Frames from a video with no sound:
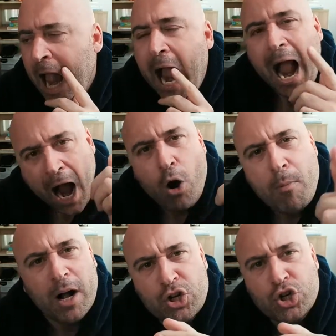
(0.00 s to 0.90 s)
How
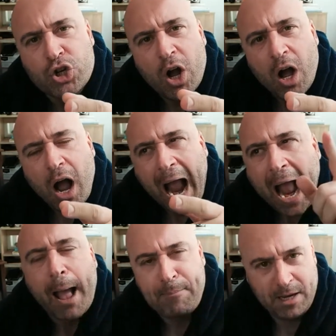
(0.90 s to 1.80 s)
much
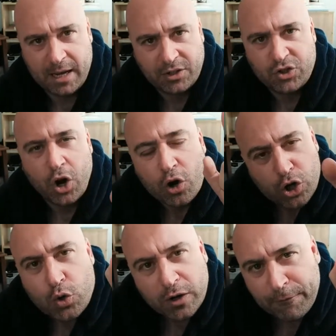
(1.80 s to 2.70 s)
happiness are
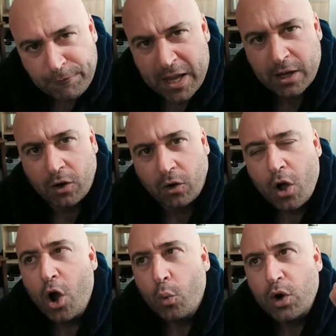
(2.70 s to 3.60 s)
you going to feel
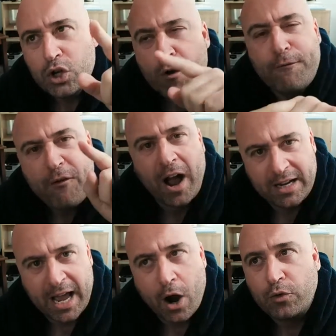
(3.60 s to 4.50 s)
when you
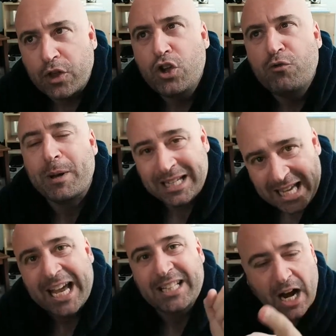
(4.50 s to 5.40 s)
find out that you've been
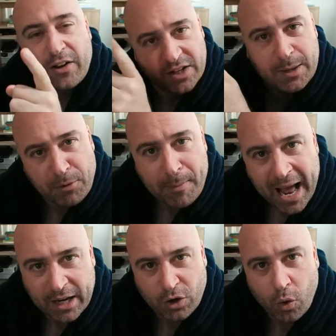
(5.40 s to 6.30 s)
kicked out of the
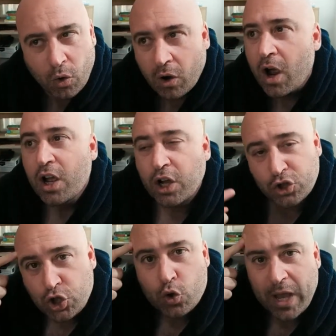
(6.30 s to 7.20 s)
diplomatic corps
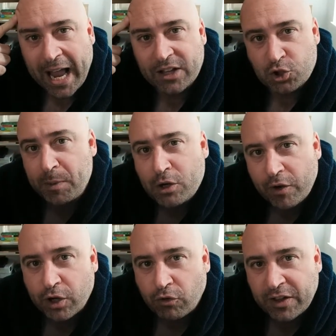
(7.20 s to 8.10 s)
because you can't speak,
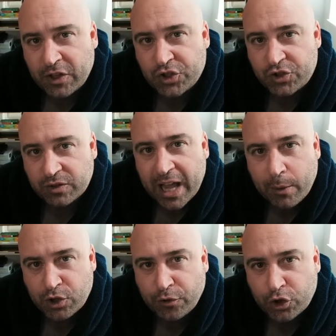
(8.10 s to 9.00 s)
read, or write this
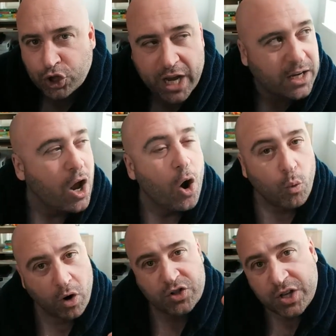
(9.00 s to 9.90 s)
language for shit,
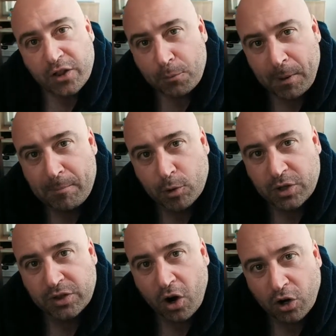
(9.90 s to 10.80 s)
whereas the other people who
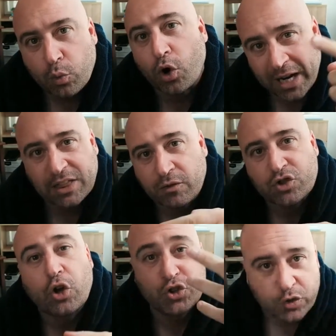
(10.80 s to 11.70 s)
did the hard work get the
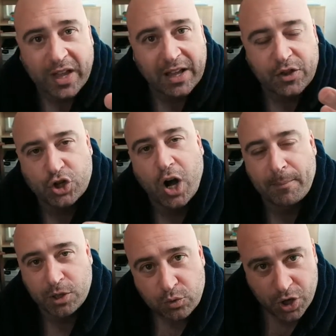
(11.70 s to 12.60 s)
results, so they get the
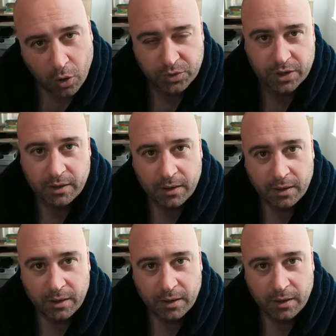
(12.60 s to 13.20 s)
job and you don't?